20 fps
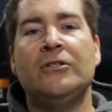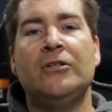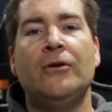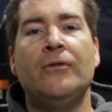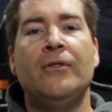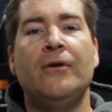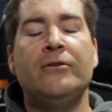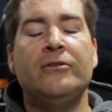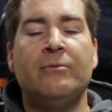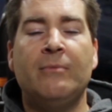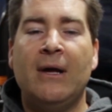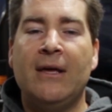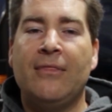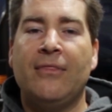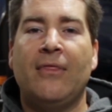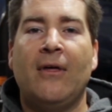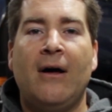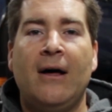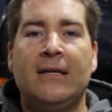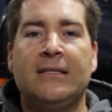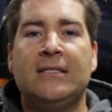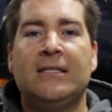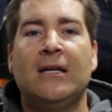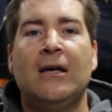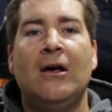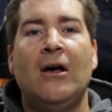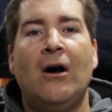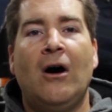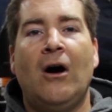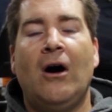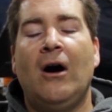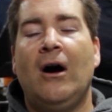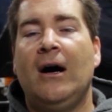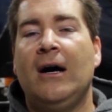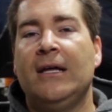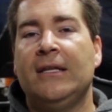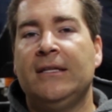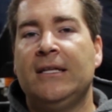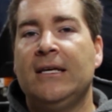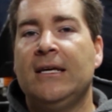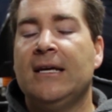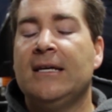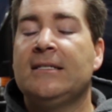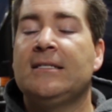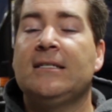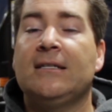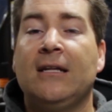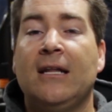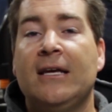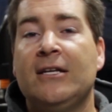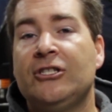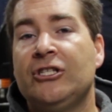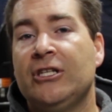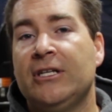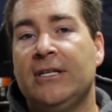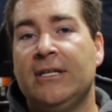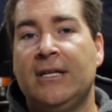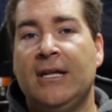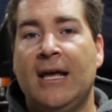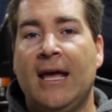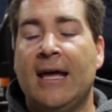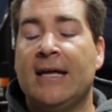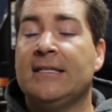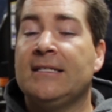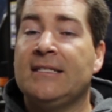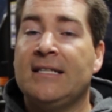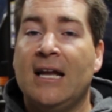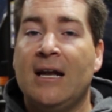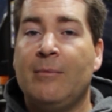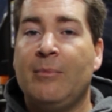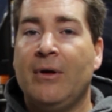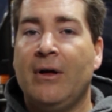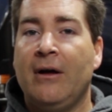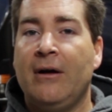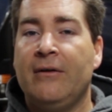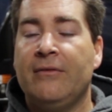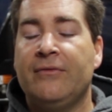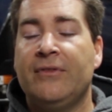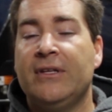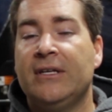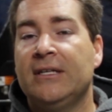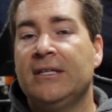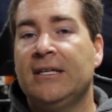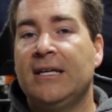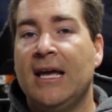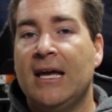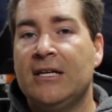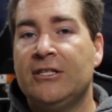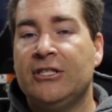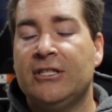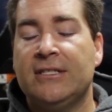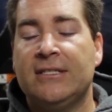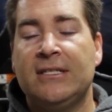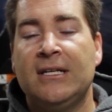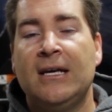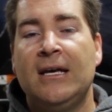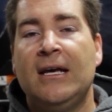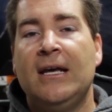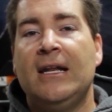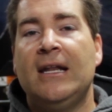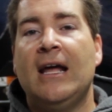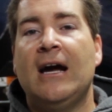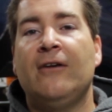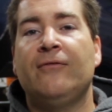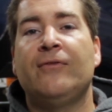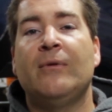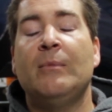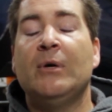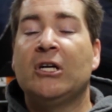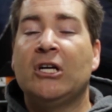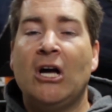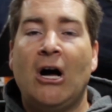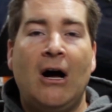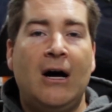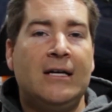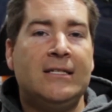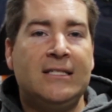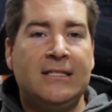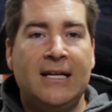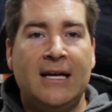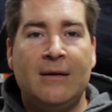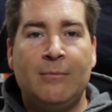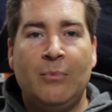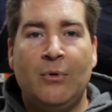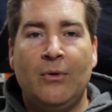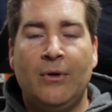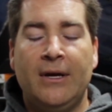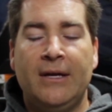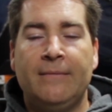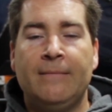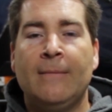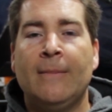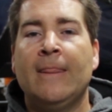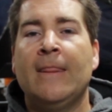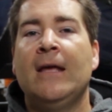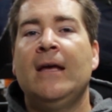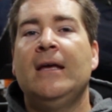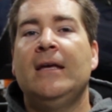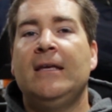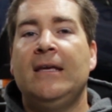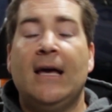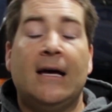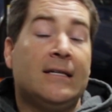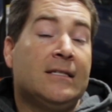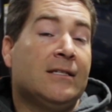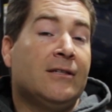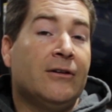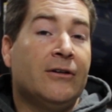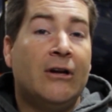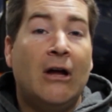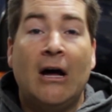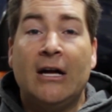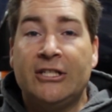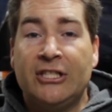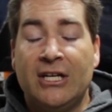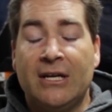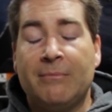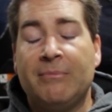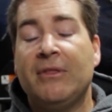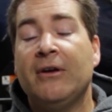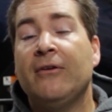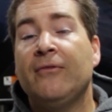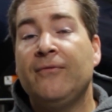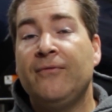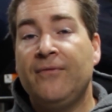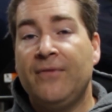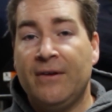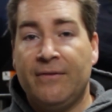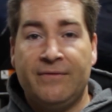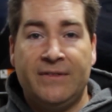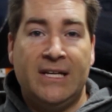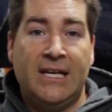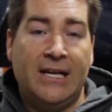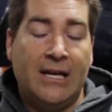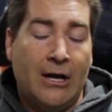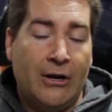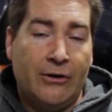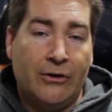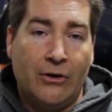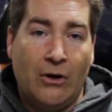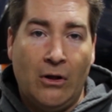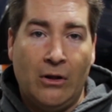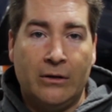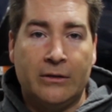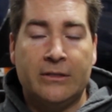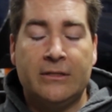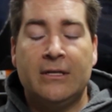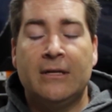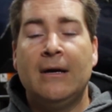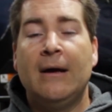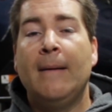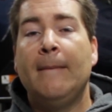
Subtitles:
So those are my thoughts on the installation and setup of the gauges. Now, from a cost standpoint, yes, they're not cheap. They're $1,500.